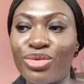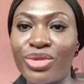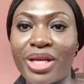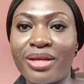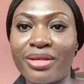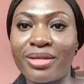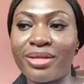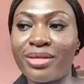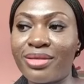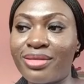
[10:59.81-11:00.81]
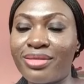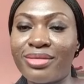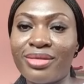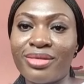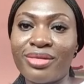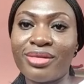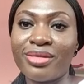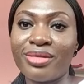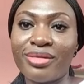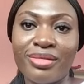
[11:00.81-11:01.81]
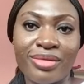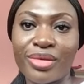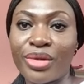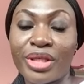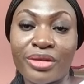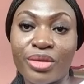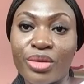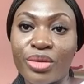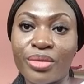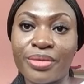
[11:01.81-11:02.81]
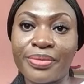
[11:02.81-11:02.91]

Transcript: 2 seconds, so you can talk.